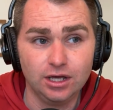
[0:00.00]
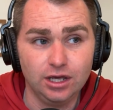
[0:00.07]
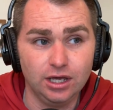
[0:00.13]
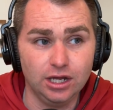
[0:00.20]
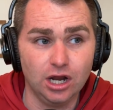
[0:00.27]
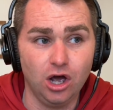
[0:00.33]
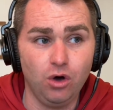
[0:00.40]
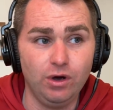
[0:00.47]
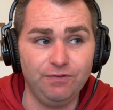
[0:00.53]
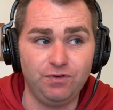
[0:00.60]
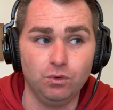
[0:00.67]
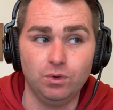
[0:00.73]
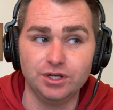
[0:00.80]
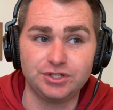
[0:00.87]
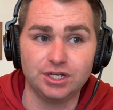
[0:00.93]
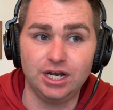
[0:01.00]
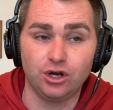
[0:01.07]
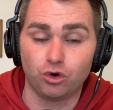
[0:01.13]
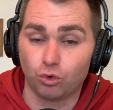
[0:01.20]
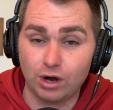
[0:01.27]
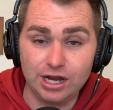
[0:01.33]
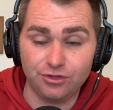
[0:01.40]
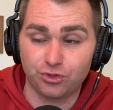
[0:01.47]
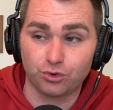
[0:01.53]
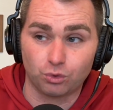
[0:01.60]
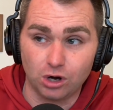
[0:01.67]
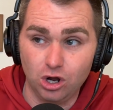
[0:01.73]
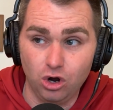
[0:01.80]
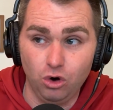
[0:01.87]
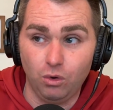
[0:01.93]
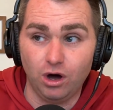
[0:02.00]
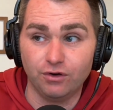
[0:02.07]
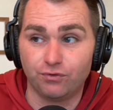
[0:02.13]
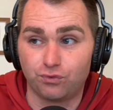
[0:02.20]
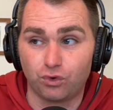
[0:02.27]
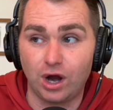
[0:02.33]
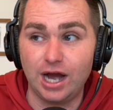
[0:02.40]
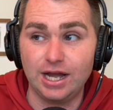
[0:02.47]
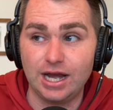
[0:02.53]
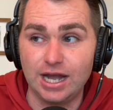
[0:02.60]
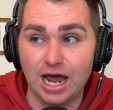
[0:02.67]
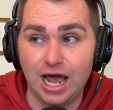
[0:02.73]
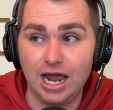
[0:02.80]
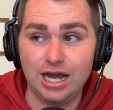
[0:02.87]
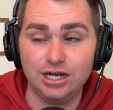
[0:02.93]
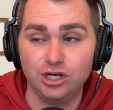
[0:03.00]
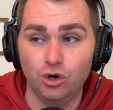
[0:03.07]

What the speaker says: You know, if it wasn't a great throw on Friday night,